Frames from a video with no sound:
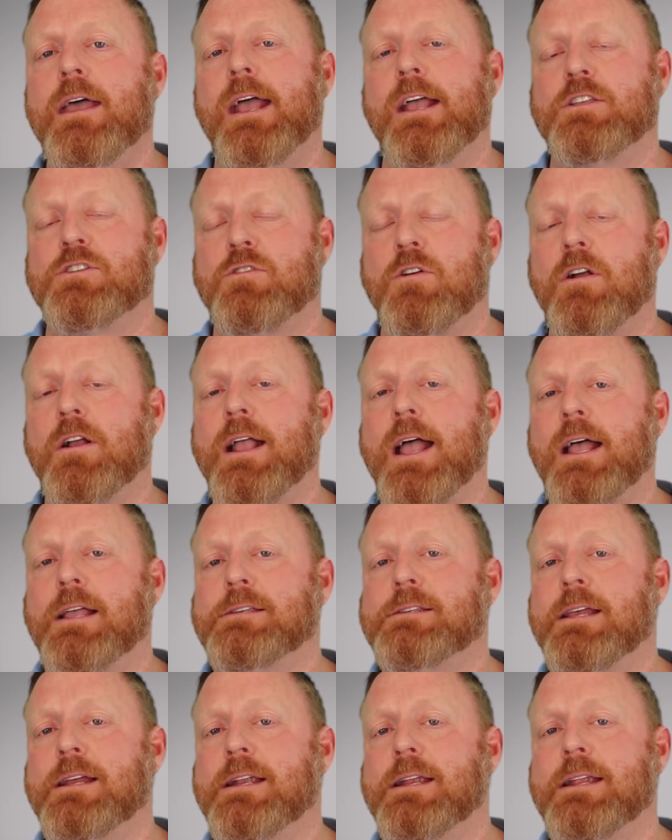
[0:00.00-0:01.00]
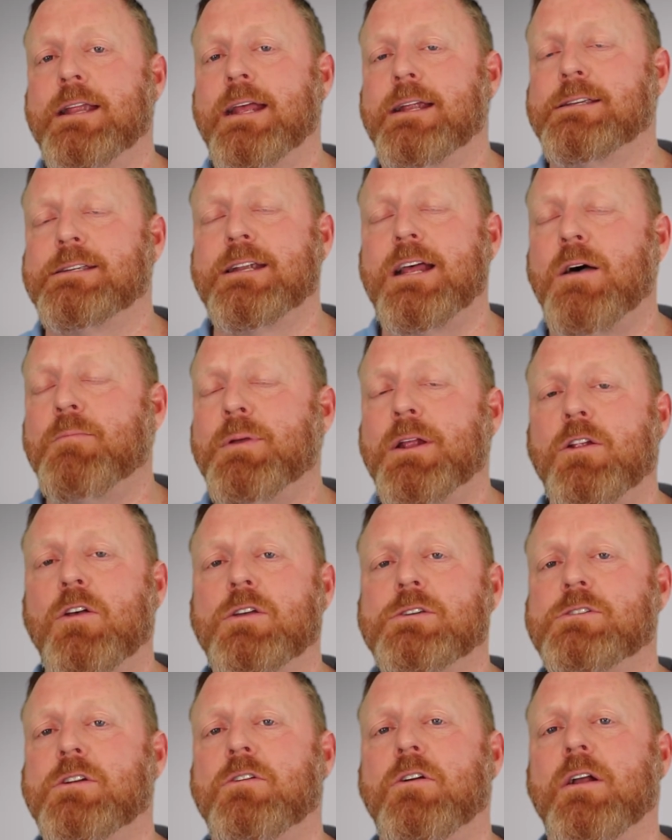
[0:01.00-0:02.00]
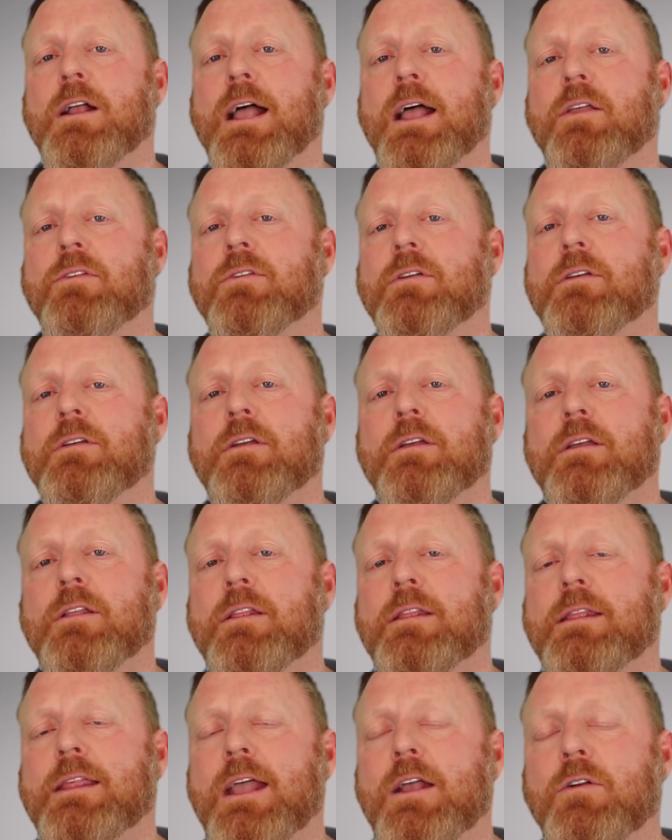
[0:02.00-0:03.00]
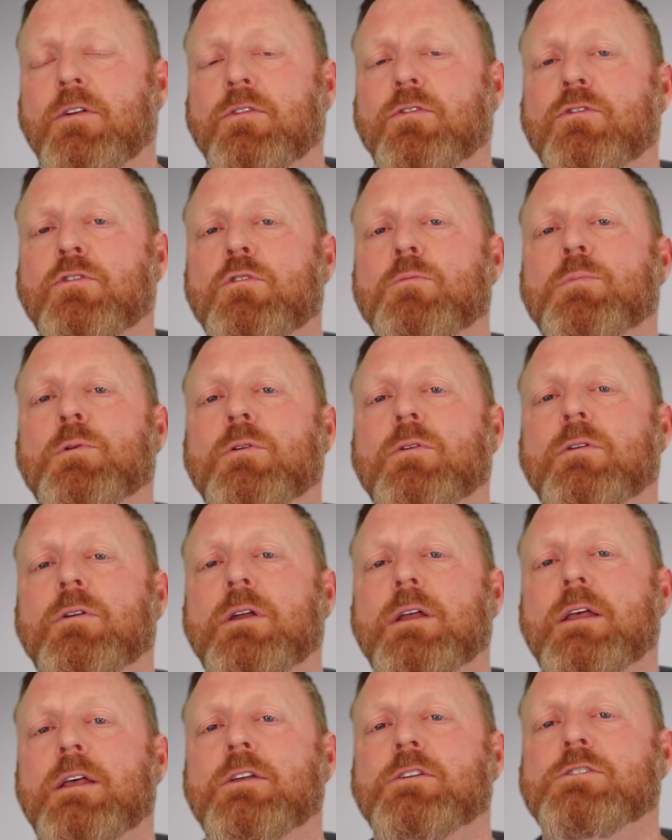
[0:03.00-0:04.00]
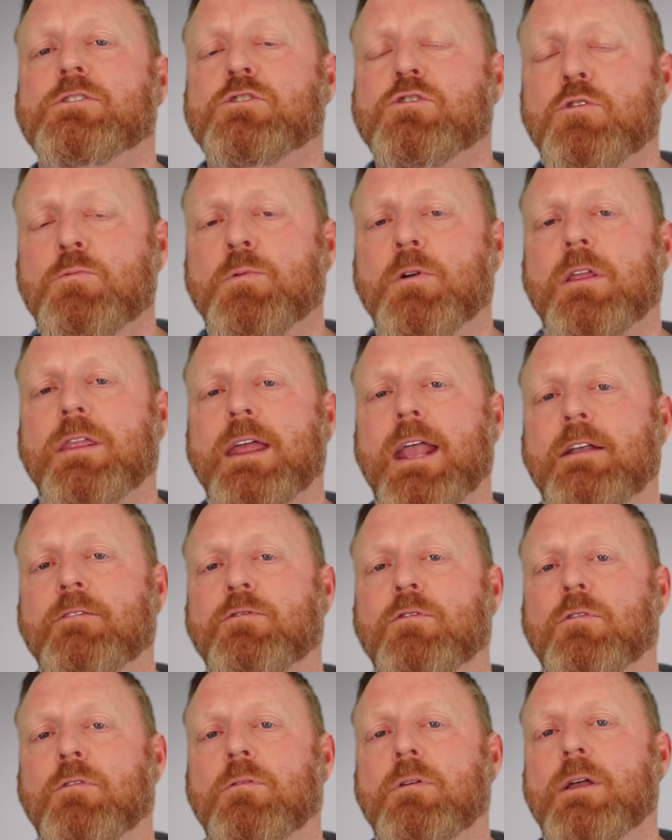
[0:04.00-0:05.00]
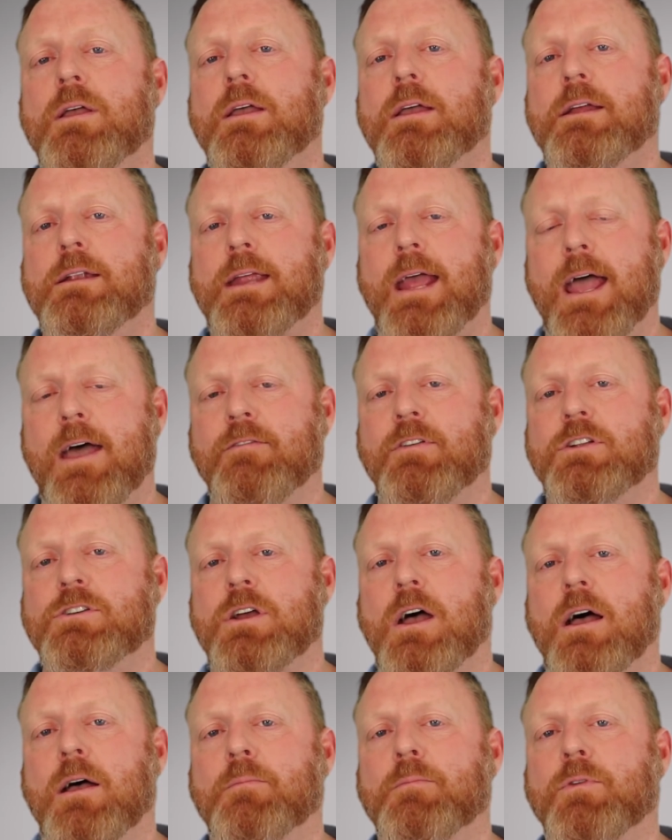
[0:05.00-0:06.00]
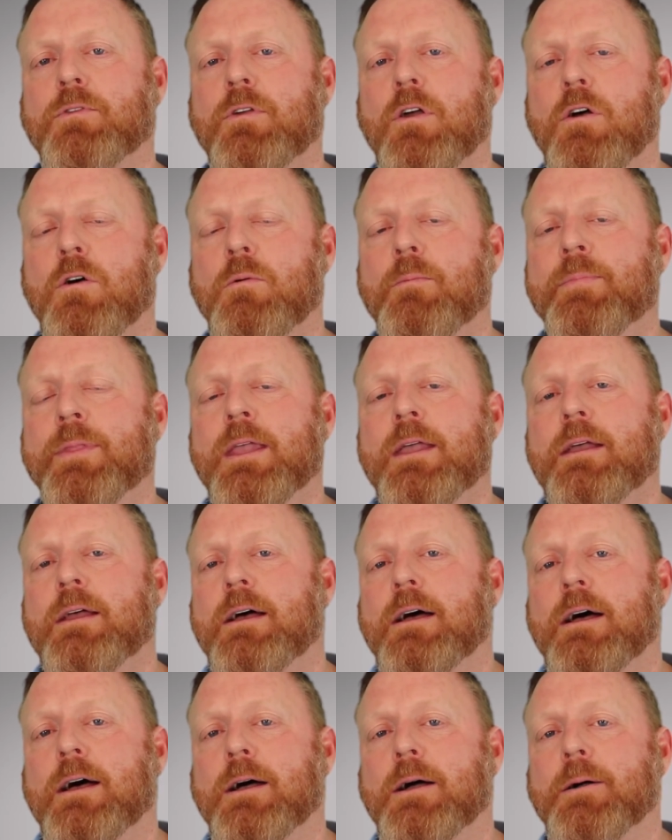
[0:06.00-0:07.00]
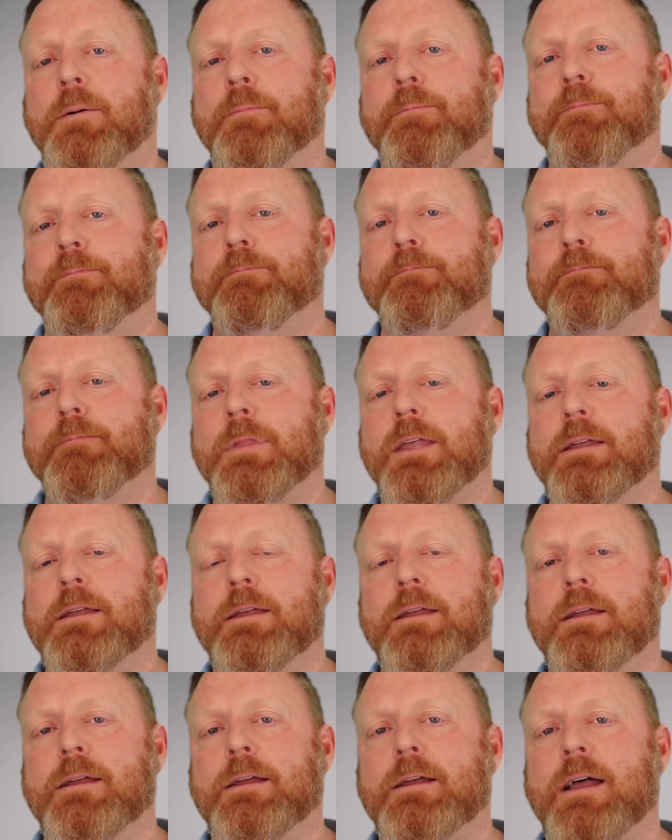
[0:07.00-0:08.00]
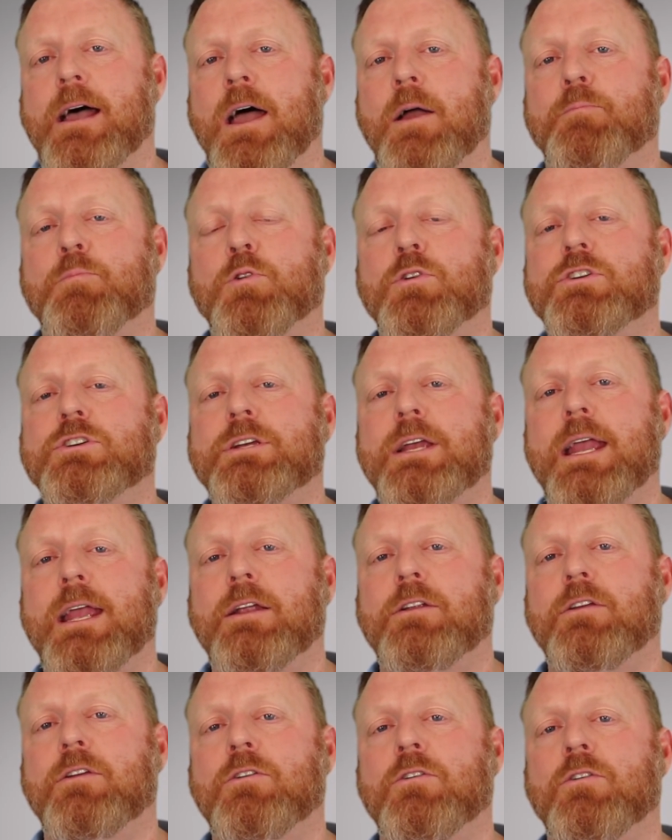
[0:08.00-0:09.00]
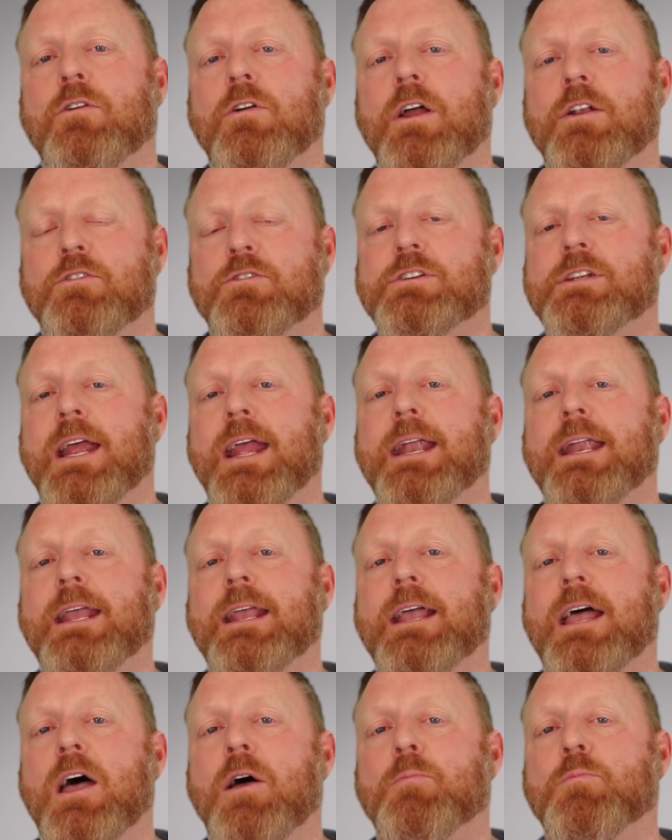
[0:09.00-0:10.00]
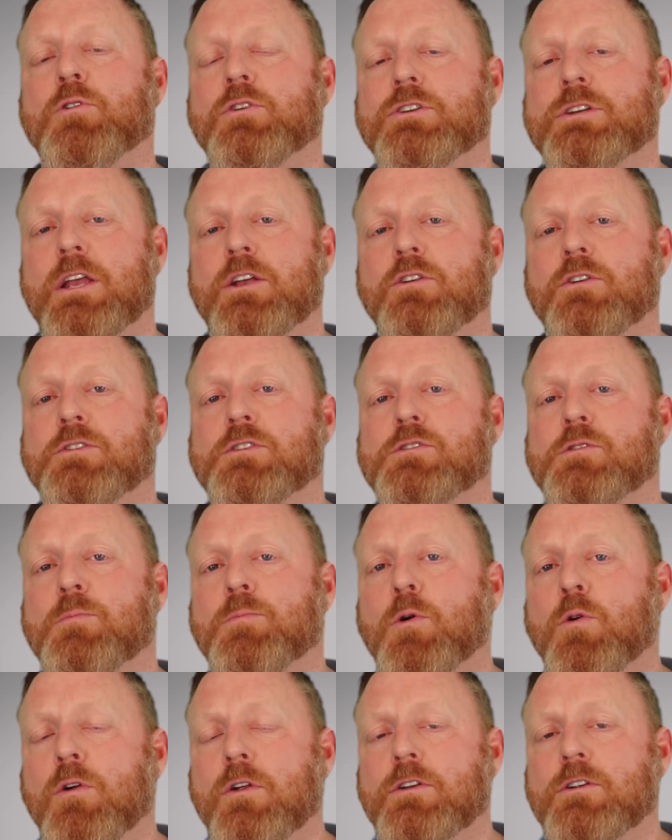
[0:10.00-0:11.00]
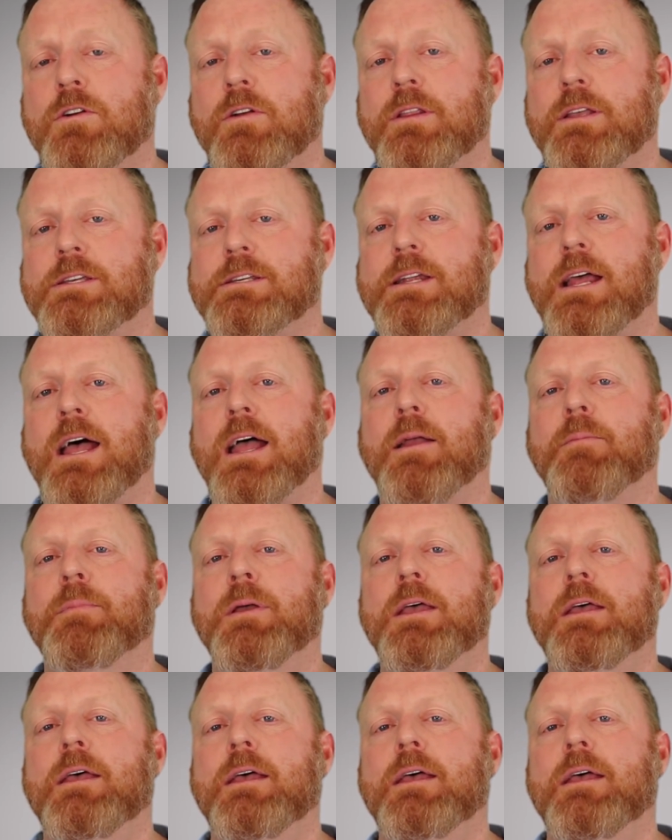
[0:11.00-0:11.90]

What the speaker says: And so our guys, that has not been lost on our guys. They are super, super thankful to have a job. So I appreciate your understanding. I appreciate your support during this time.